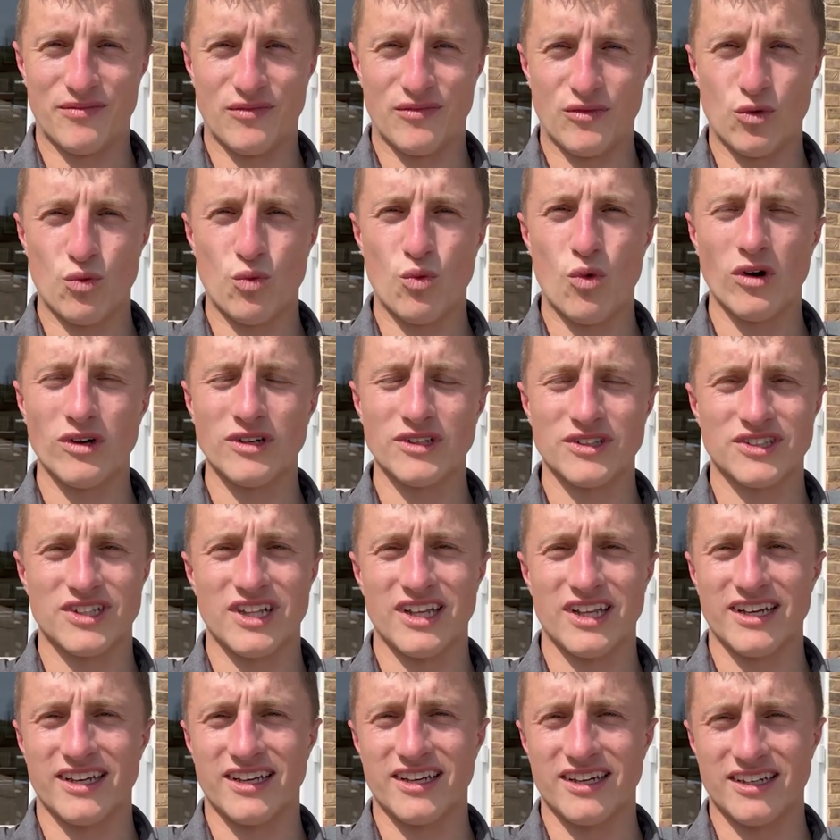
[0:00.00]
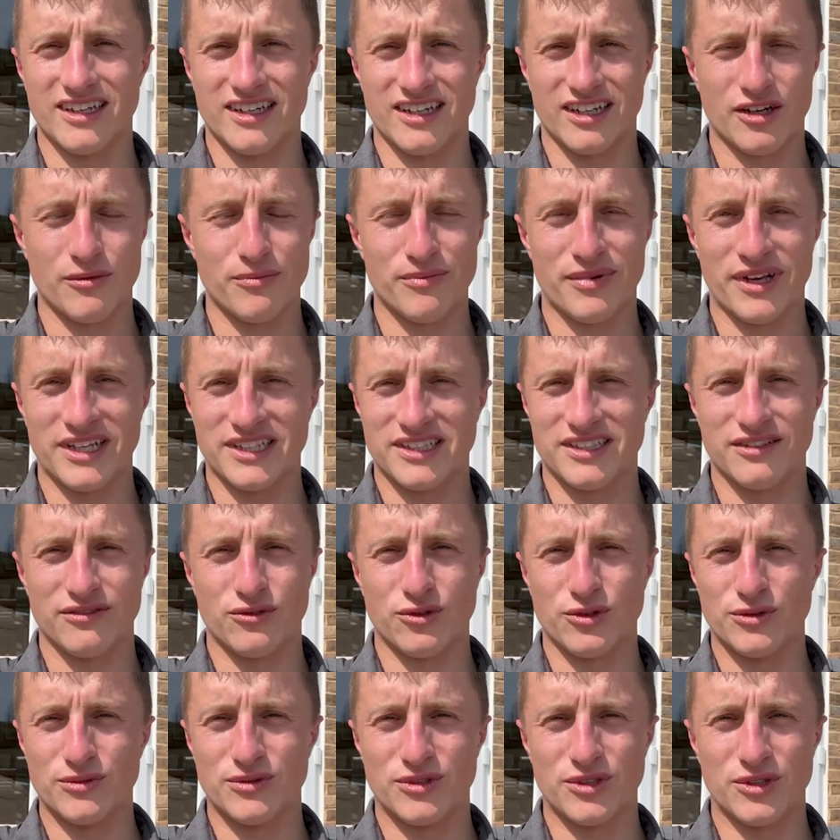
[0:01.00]
what looks like a competitive
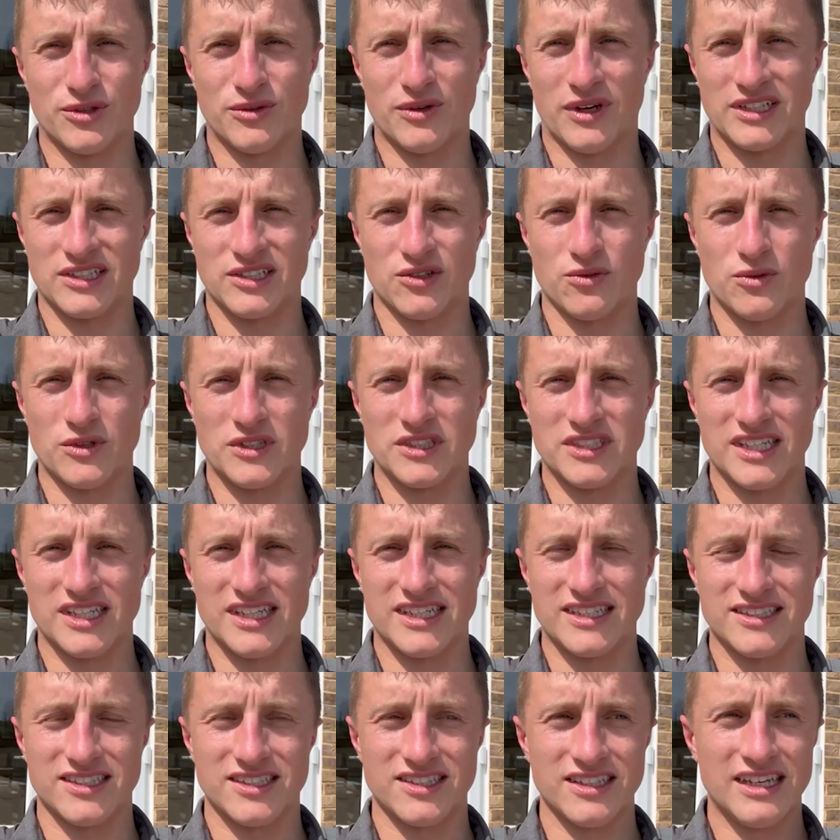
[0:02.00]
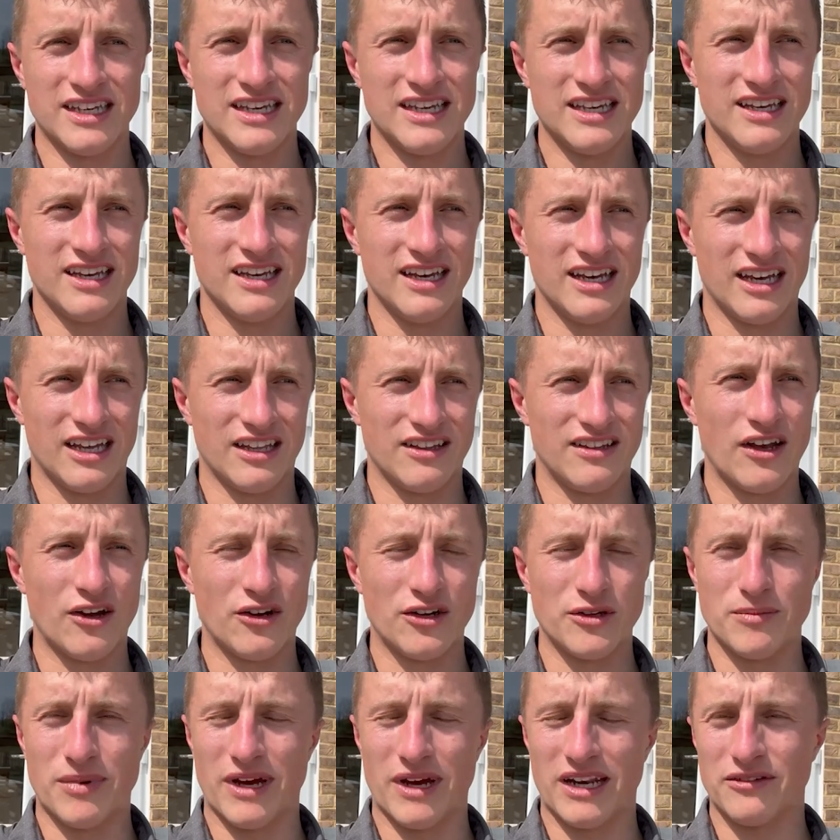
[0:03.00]
Group 2, as it always is. The
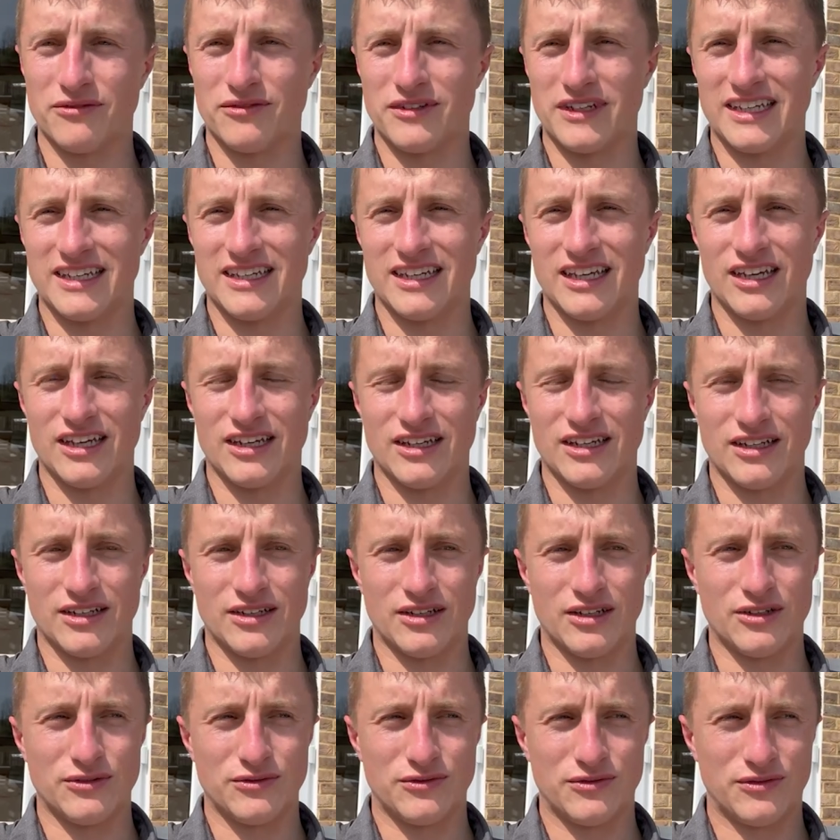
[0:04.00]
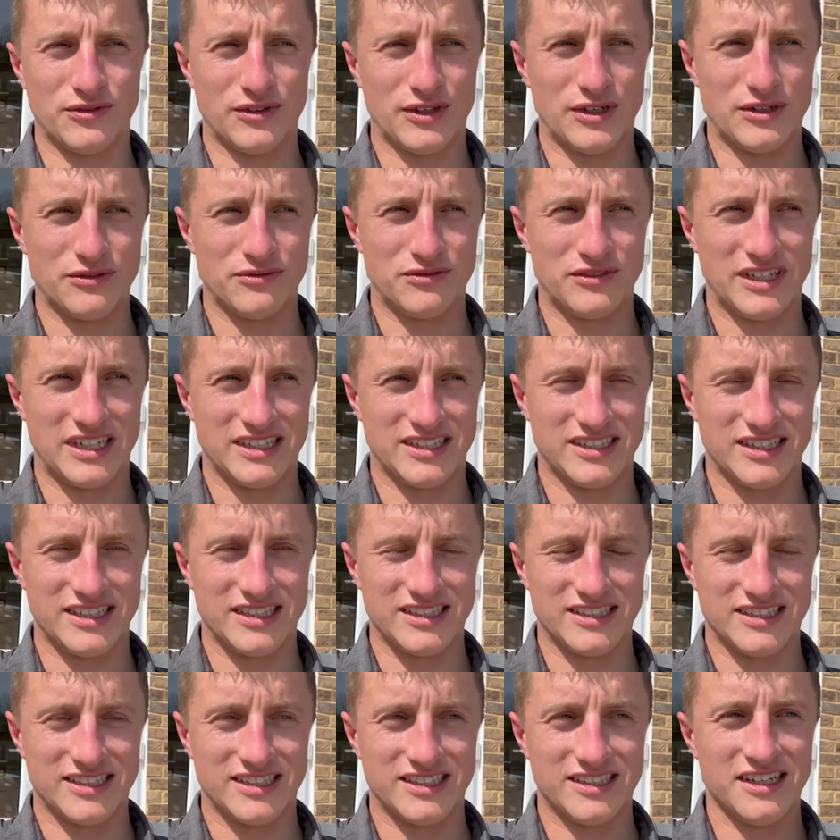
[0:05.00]
only benefit of this
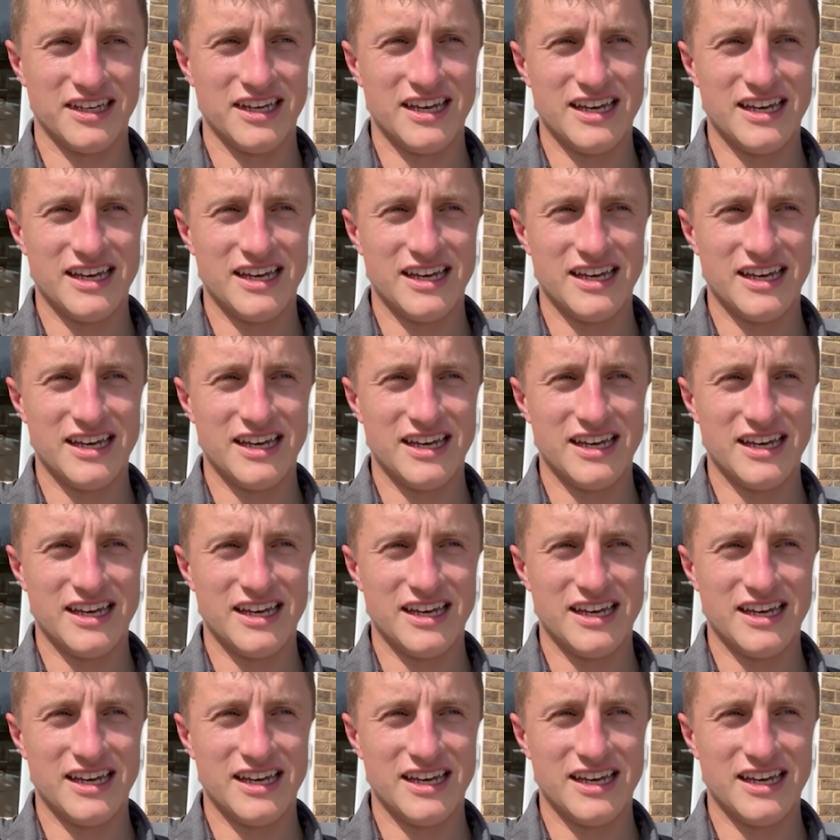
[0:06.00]
is